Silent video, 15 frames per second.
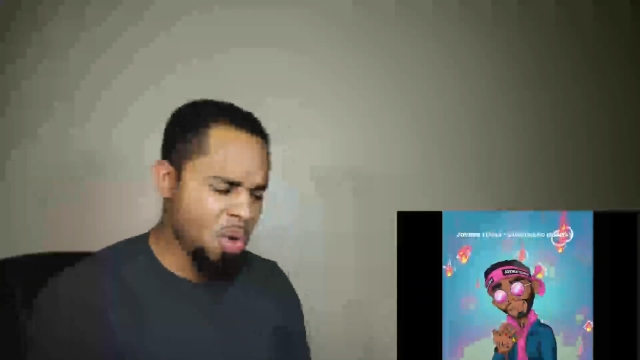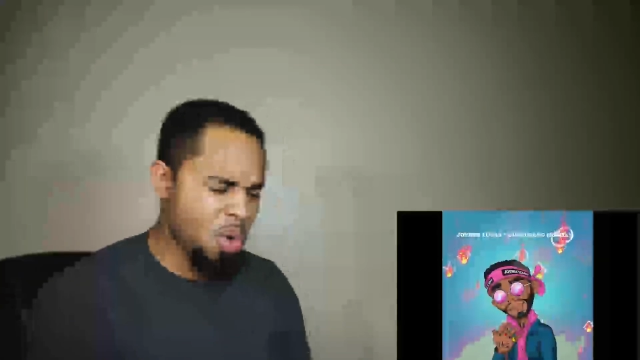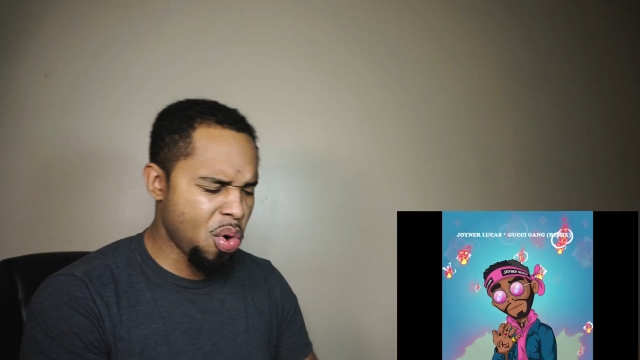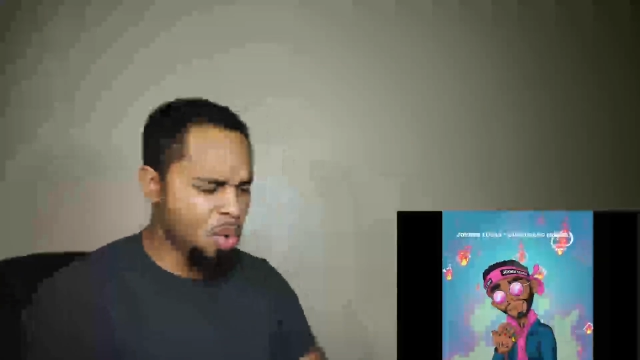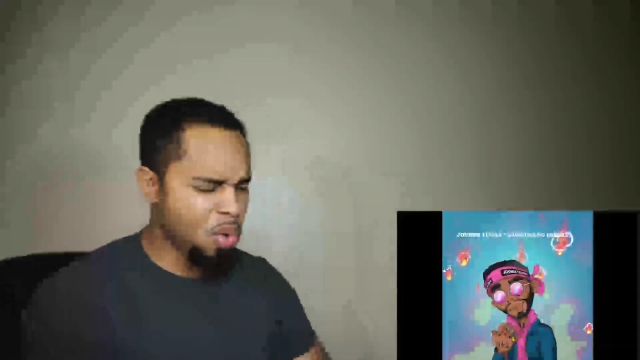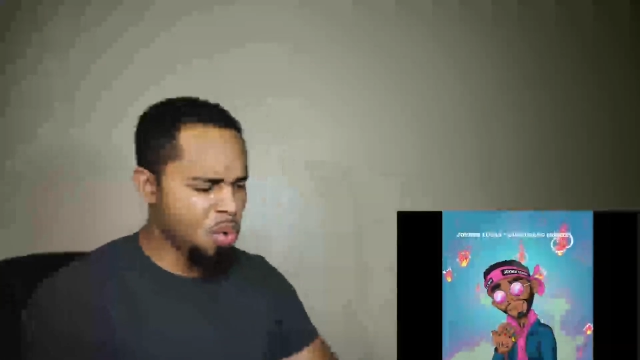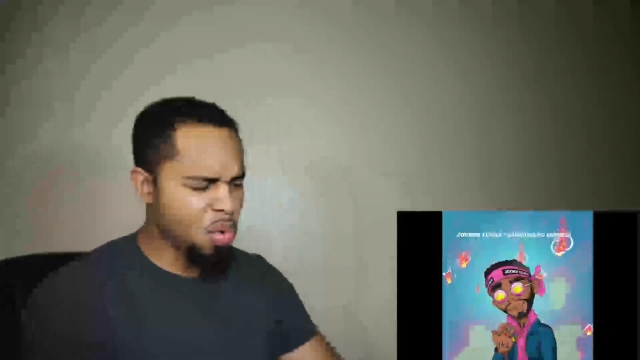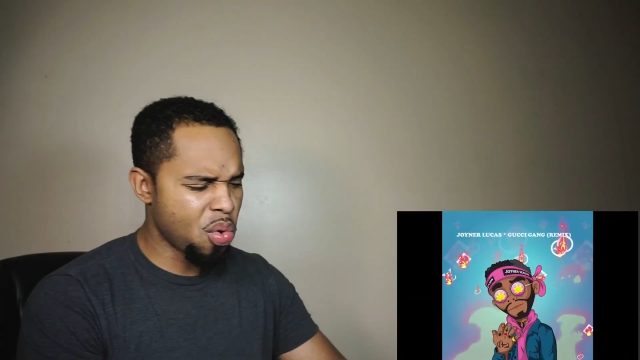Ooh.
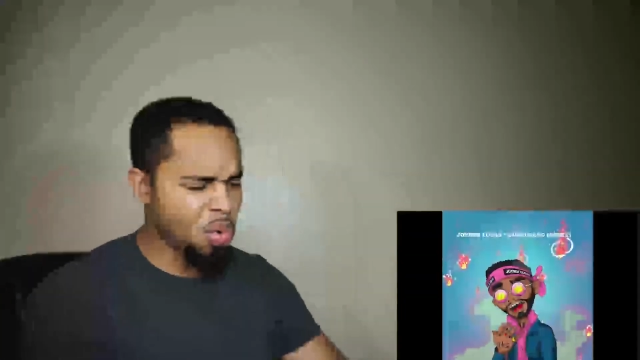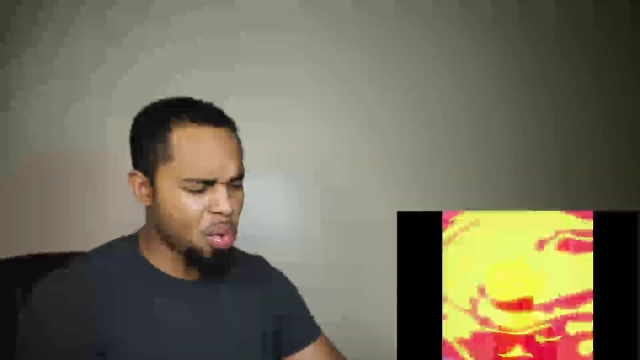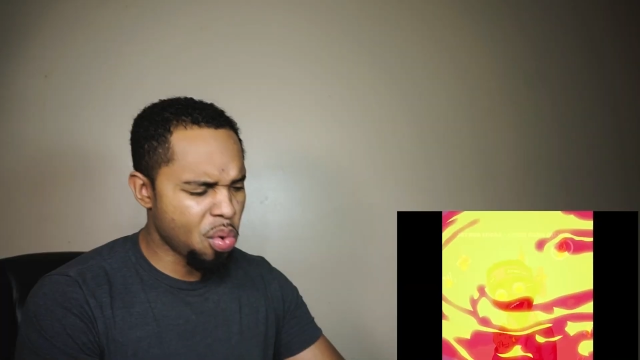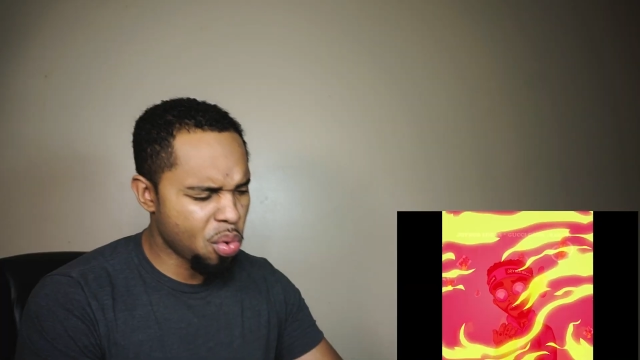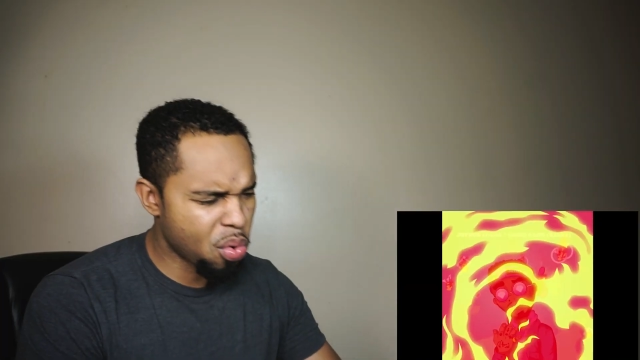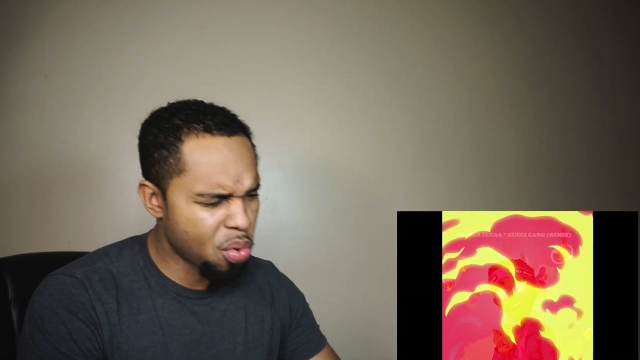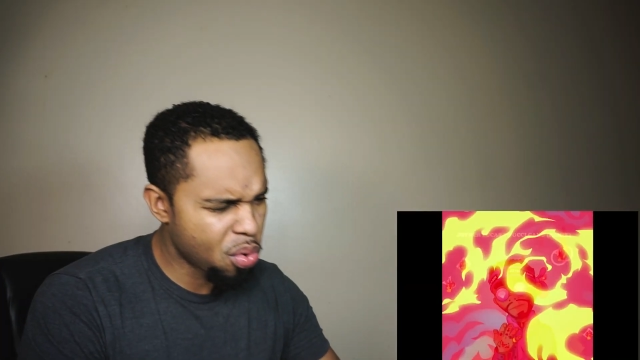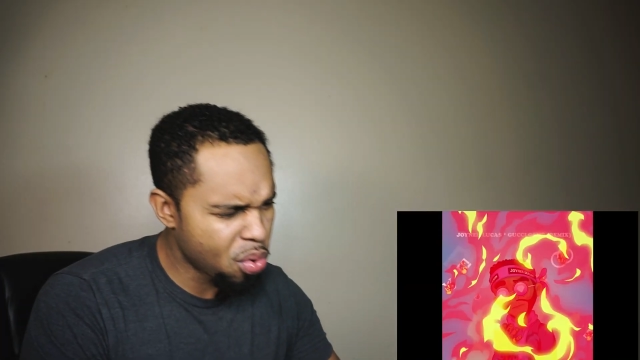
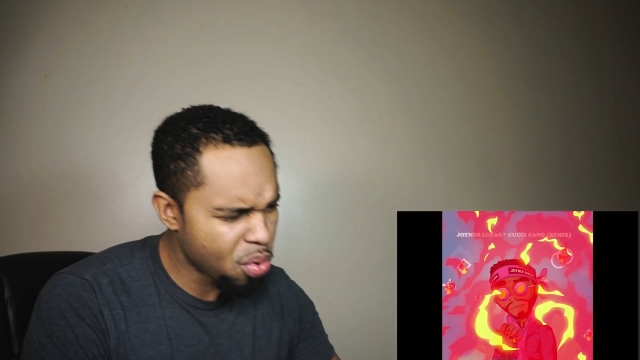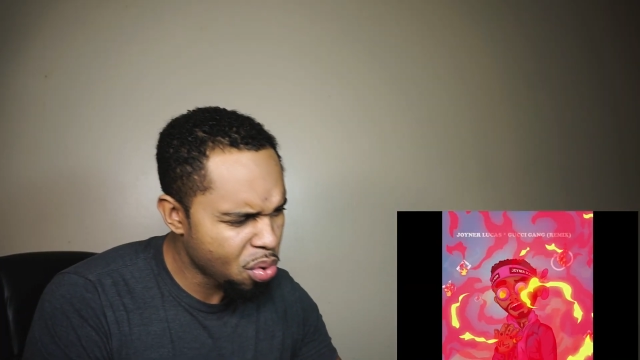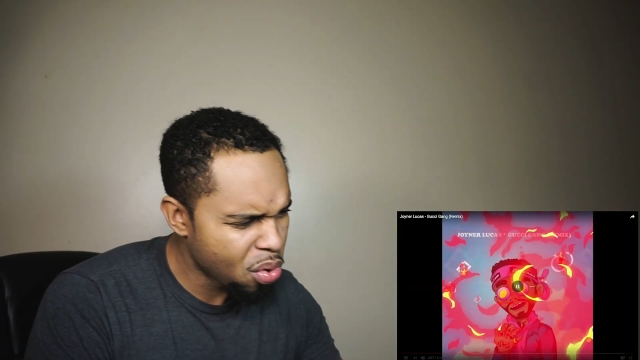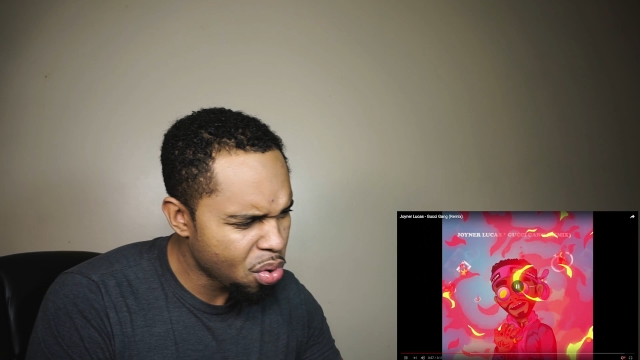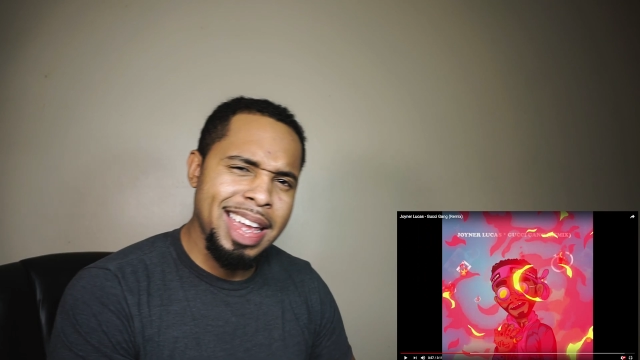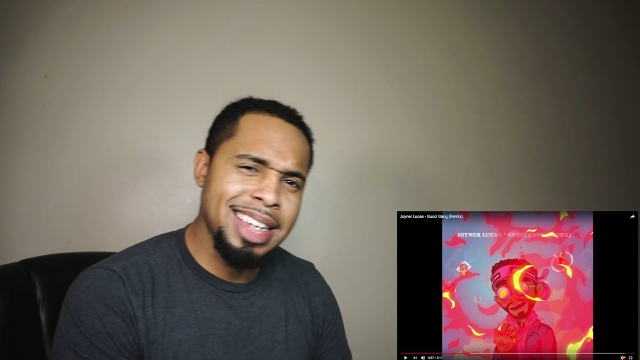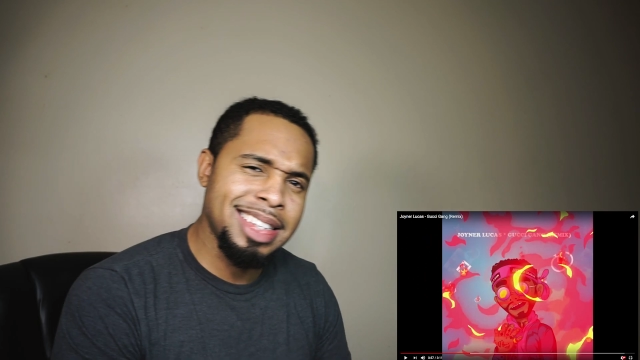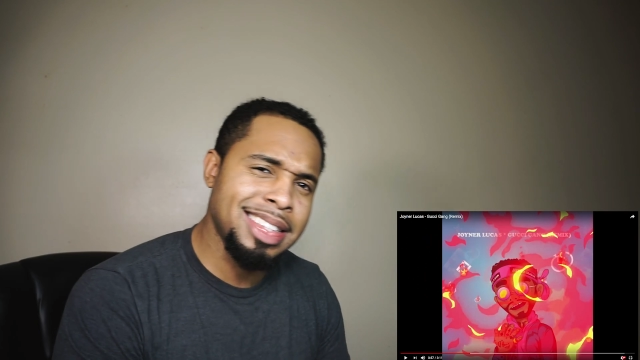
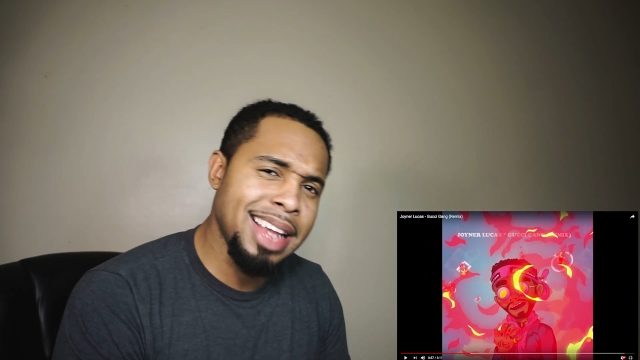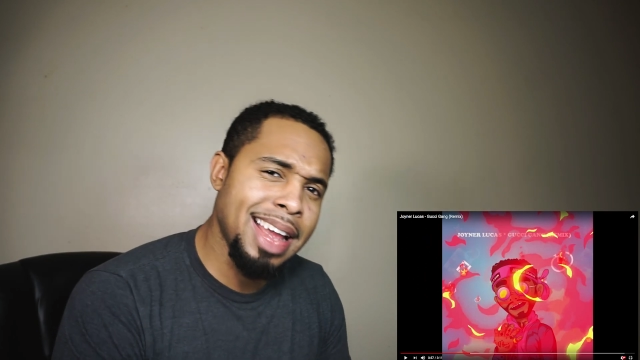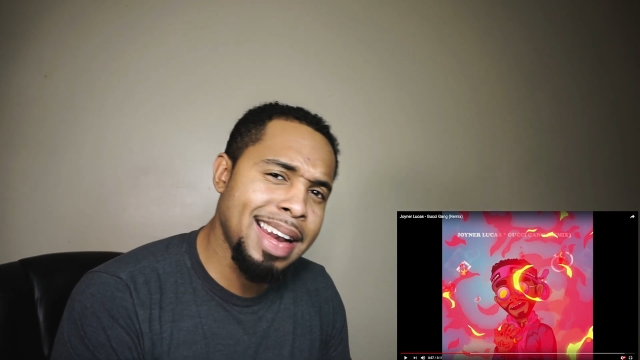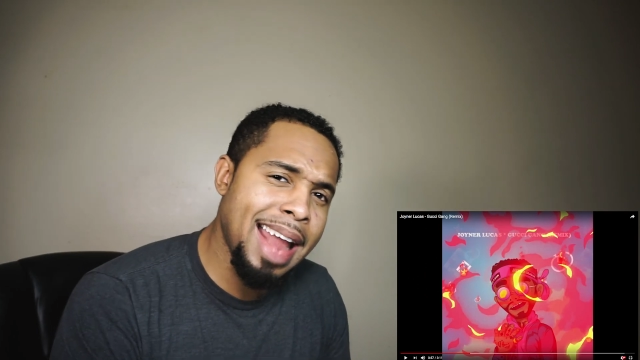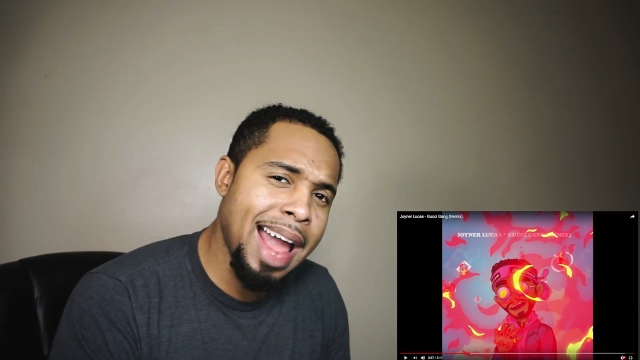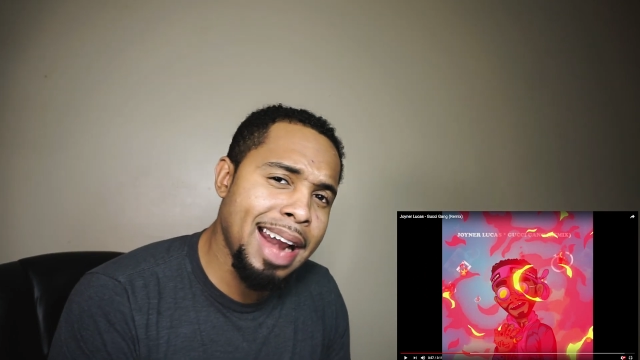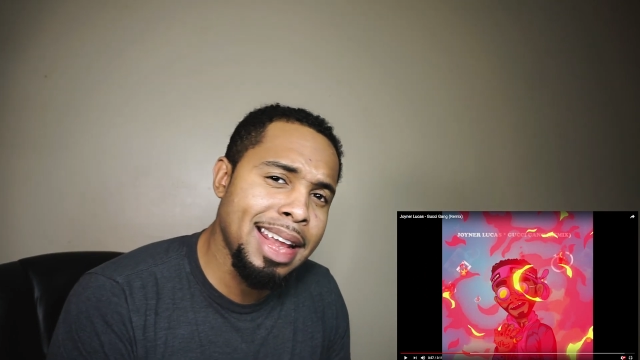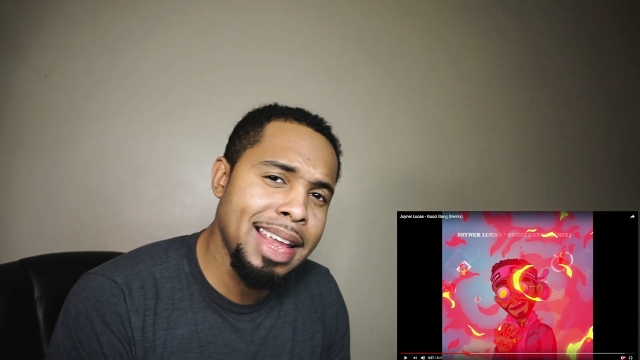He said
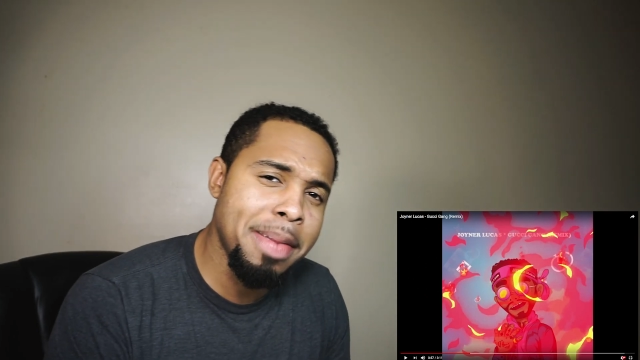now that